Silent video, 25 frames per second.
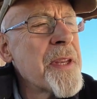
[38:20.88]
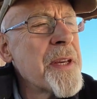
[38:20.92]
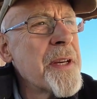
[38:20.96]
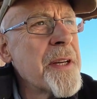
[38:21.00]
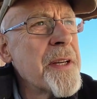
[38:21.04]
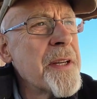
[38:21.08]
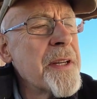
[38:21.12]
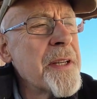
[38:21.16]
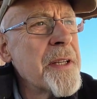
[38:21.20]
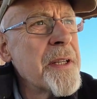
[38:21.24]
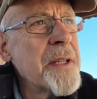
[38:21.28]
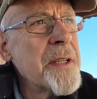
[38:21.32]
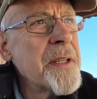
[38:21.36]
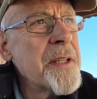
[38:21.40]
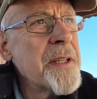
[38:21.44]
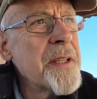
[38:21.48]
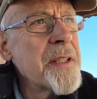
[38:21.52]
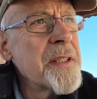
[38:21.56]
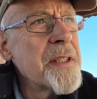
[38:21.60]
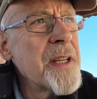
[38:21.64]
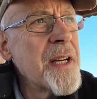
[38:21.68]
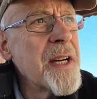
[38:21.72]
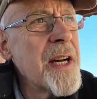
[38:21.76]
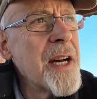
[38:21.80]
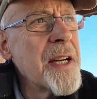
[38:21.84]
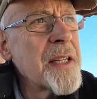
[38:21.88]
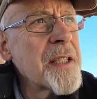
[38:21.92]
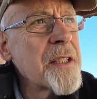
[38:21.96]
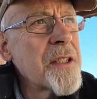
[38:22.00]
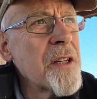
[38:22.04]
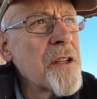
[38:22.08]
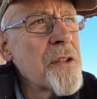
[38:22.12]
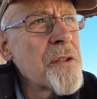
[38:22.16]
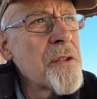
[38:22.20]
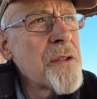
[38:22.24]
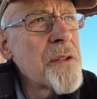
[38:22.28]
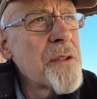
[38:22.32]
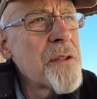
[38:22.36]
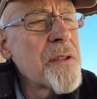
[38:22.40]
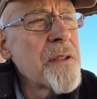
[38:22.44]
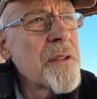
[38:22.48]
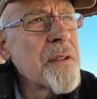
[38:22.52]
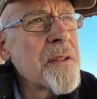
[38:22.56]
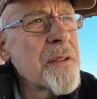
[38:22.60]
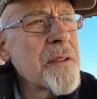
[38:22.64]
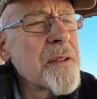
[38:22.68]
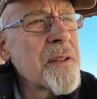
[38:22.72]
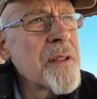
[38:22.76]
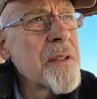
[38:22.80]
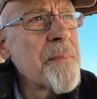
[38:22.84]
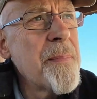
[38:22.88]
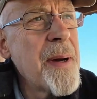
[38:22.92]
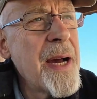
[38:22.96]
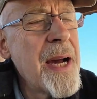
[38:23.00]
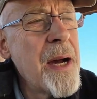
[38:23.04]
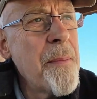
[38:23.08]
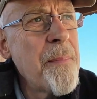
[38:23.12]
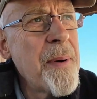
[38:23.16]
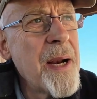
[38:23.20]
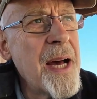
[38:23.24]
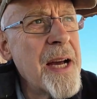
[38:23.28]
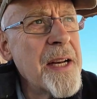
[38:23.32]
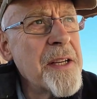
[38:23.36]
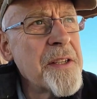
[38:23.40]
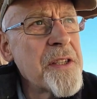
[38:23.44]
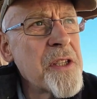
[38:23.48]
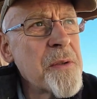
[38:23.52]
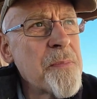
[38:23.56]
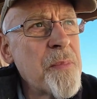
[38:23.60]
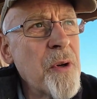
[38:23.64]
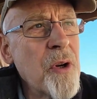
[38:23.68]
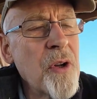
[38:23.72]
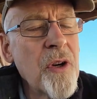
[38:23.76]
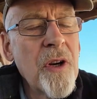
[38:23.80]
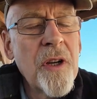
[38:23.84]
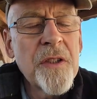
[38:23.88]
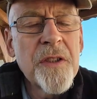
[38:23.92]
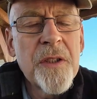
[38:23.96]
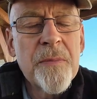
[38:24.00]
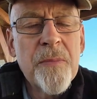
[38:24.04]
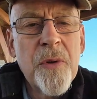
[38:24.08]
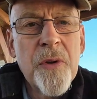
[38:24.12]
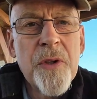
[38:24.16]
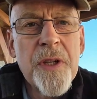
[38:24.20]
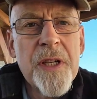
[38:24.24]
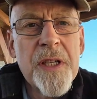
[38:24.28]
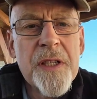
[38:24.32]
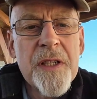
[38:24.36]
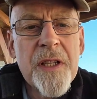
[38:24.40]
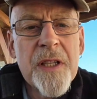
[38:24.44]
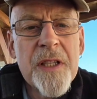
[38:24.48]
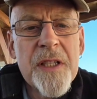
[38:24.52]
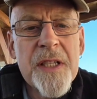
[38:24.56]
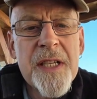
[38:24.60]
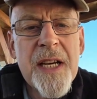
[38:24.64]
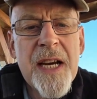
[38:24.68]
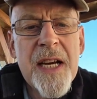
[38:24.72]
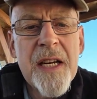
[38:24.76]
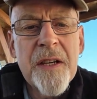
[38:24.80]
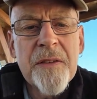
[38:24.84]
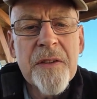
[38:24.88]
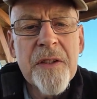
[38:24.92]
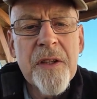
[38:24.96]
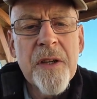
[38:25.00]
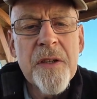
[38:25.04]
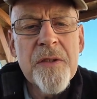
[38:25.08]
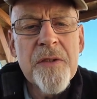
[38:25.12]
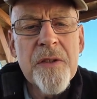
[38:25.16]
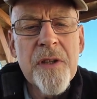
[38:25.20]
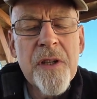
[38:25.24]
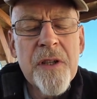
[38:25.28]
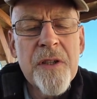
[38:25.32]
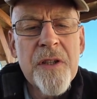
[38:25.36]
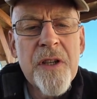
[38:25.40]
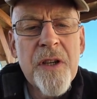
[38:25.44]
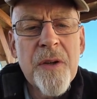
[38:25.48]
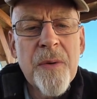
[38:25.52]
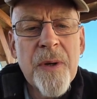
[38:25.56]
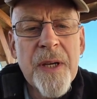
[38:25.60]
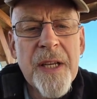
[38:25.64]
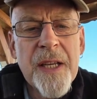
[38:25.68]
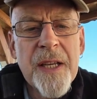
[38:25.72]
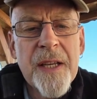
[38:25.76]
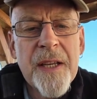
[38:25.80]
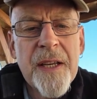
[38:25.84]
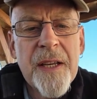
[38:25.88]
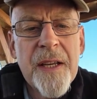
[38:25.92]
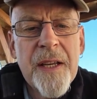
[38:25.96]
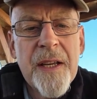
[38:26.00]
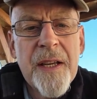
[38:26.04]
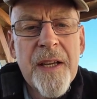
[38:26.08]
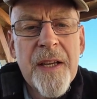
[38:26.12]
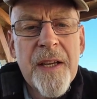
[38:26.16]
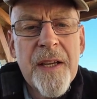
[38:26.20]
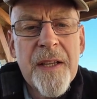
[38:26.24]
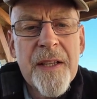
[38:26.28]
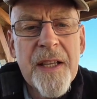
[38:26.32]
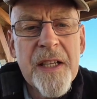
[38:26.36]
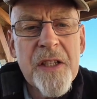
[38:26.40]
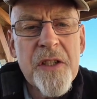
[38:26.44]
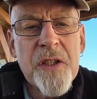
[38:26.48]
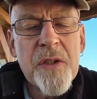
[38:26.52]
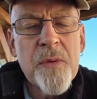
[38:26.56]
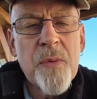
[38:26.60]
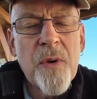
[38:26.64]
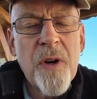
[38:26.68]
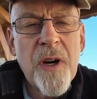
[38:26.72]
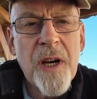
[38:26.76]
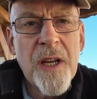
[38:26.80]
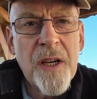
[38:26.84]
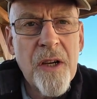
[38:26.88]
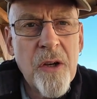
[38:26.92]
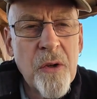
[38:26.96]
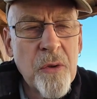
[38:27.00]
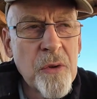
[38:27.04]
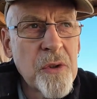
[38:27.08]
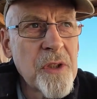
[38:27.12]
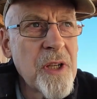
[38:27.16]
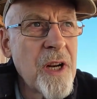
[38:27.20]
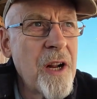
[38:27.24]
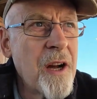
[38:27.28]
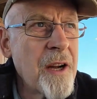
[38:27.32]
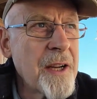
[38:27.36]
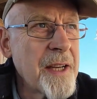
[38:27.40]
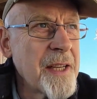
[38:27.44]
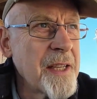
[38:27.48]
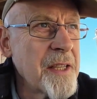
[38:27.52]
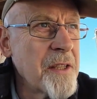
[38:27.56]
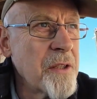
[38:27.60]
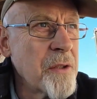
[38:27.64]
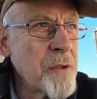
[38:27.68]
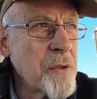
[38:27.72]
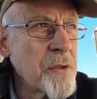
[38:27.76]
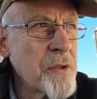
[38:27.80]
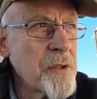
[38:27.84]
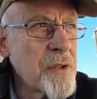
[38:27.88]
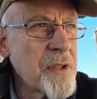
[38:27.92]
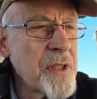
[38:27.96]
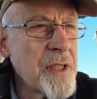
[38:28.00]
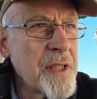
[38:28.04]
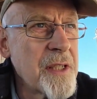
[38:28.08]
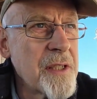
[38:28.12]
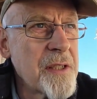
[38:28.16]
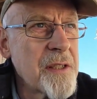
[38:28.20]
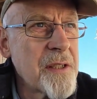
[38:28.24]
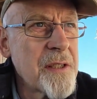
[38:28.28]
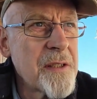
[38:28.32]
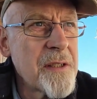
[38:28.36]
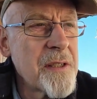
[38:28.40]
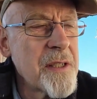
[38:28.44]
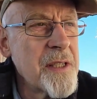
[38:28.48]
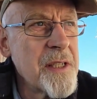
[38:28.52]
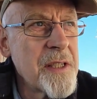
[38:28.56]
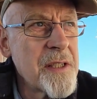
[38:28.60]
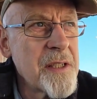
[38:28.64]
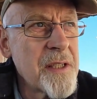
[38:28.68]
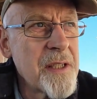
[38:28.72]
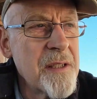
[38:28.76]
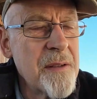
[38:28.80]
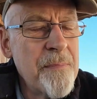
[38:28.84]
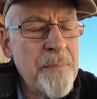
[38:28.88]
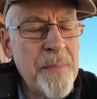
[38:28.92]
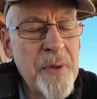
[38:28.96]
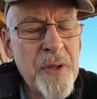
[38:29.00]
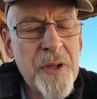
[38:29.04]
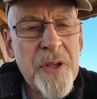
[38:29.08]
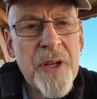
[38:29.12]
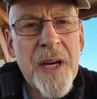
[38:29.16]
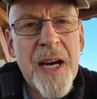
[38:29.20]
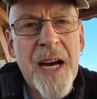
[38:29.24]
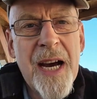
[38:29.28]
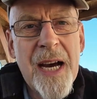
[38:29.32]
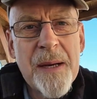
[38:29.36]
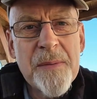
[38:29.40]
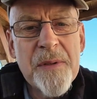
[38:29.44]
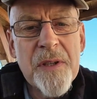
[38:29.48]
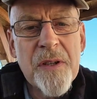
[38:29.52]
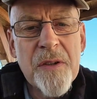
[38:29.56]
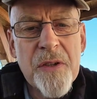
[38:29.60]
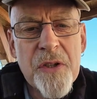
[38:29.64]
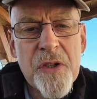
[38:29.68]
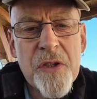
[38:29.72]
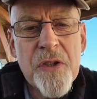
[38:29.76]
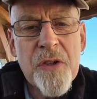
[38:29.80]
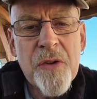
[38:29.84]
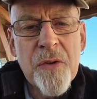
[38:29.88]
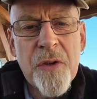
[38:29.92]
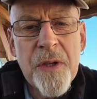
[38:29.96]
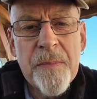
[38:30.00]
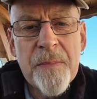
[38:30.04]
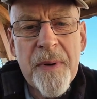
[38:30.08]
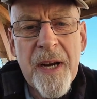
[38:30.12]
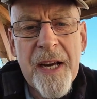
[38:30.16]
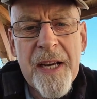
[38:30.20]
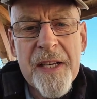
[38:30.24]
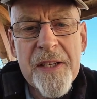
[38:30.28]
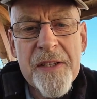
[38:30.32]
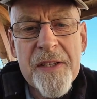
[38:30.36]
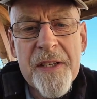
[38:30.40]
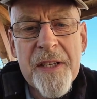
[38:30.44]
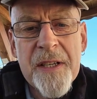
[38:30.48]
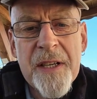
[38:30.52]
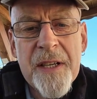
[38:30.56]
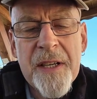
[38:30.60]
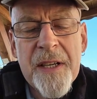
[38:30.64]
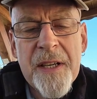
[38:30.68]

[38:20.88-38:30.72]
And because the power plant has put a lot of money into the town of Kozloduy, this is why it looks like it does. It's a absolutely stunning place.